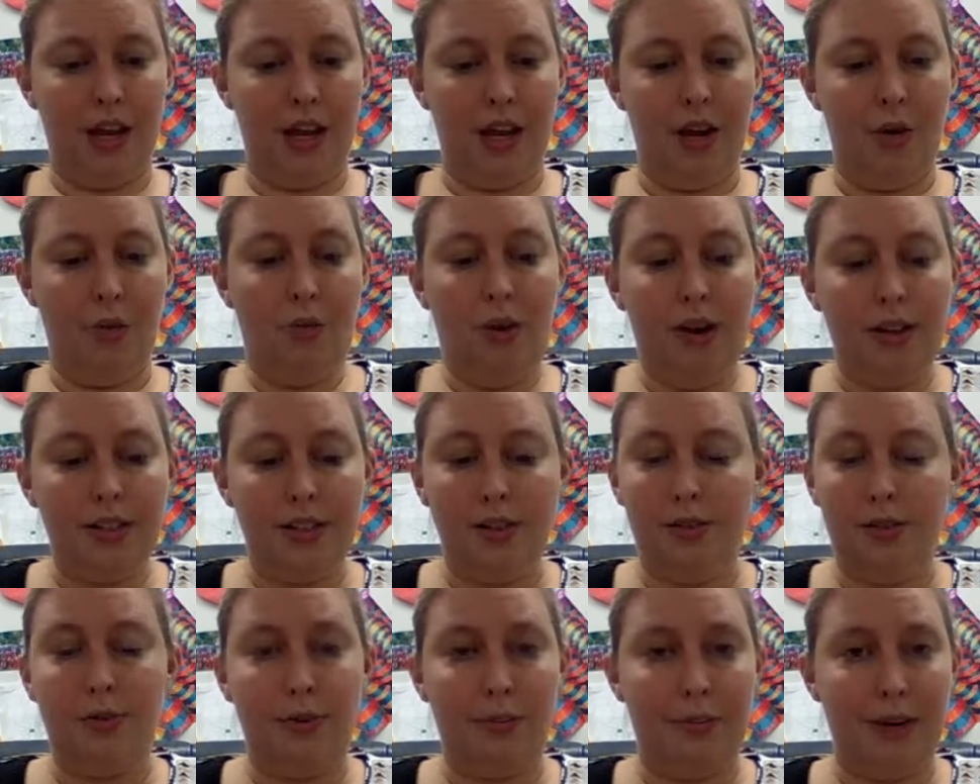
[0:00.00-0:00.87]
It
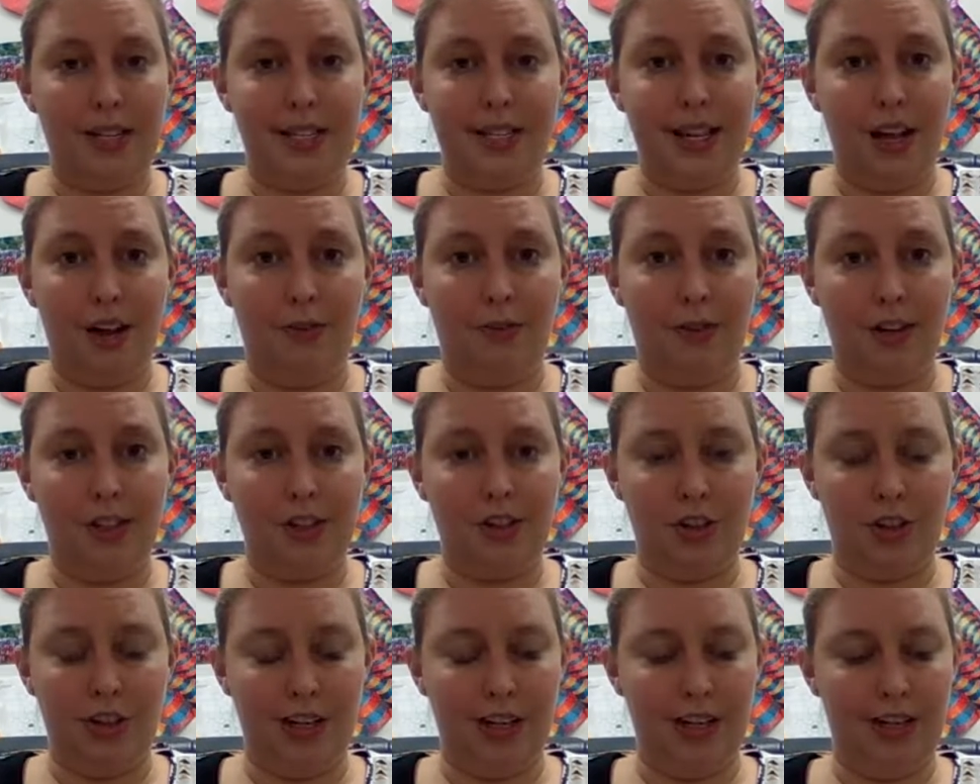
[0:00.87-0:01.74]
wasn't for myself I
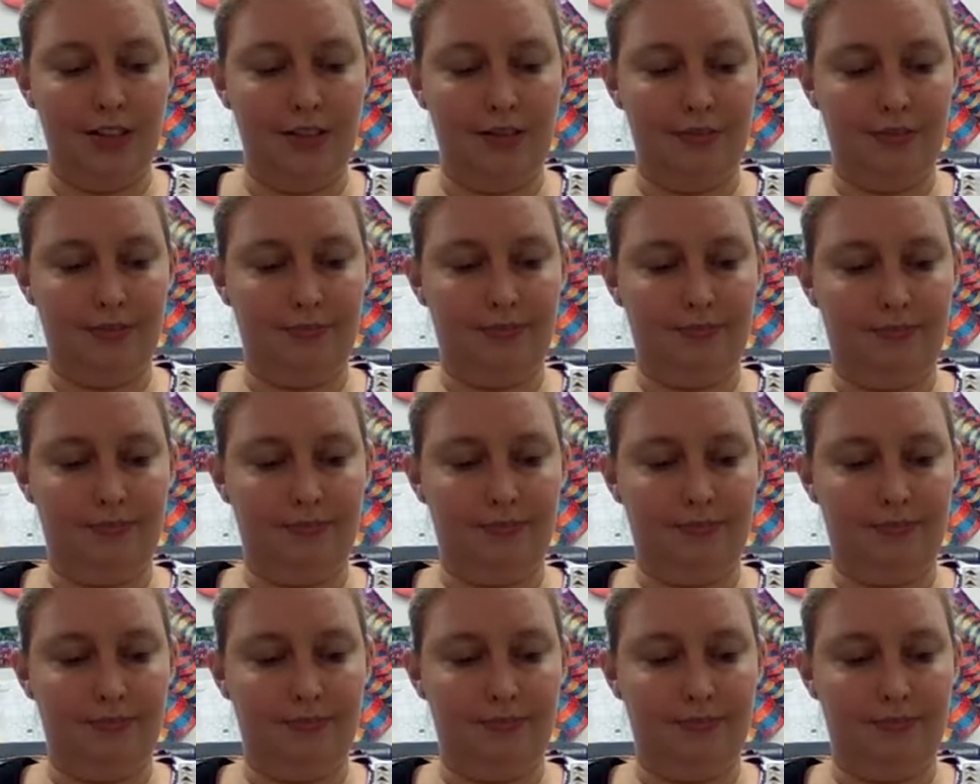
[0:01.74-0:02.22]
took it."